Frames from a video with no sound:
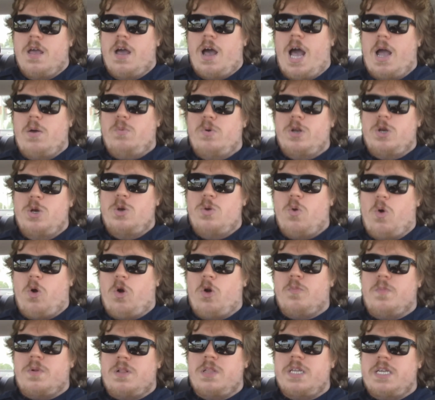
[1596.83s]
I would
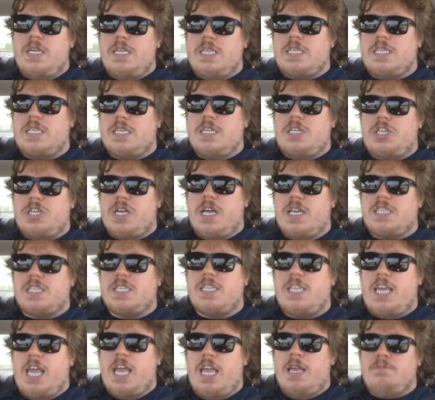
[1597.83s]
normally
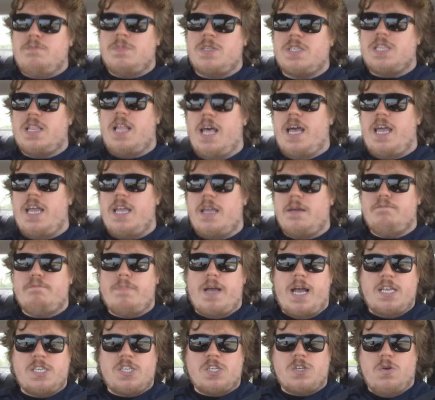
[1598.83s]
suggest games like
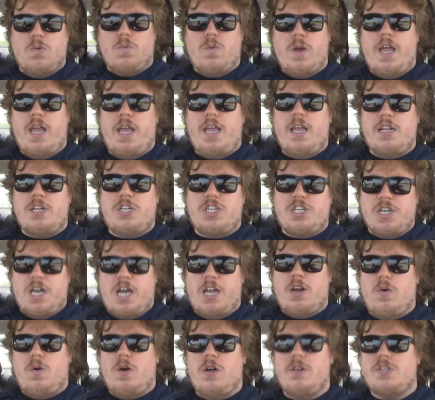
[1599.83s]
Masquerade,
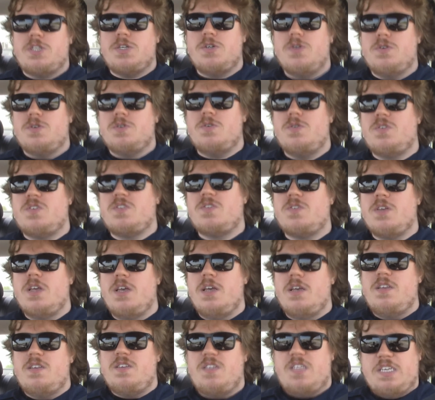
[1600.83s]
Shadowhunters,
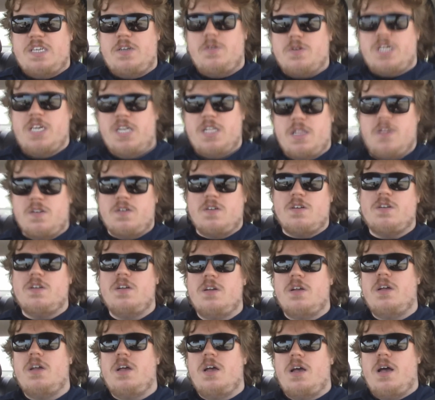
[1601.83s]
Secret Hitler,
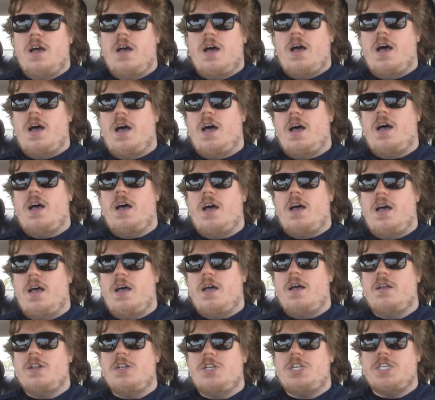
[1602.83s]

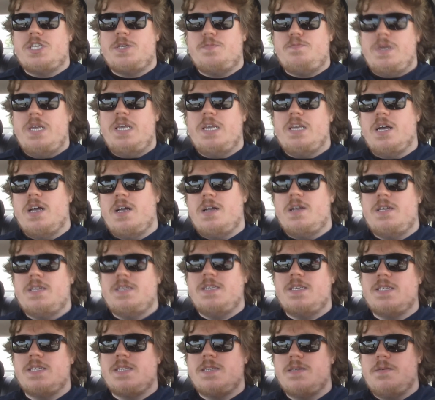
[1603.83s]
just
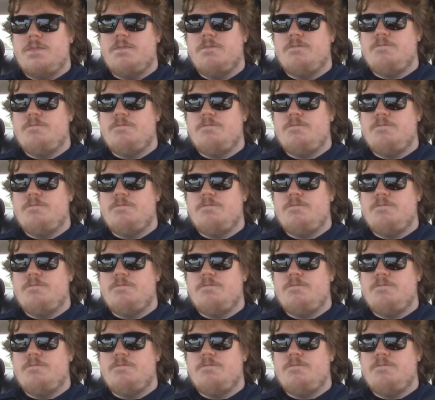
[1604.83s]
because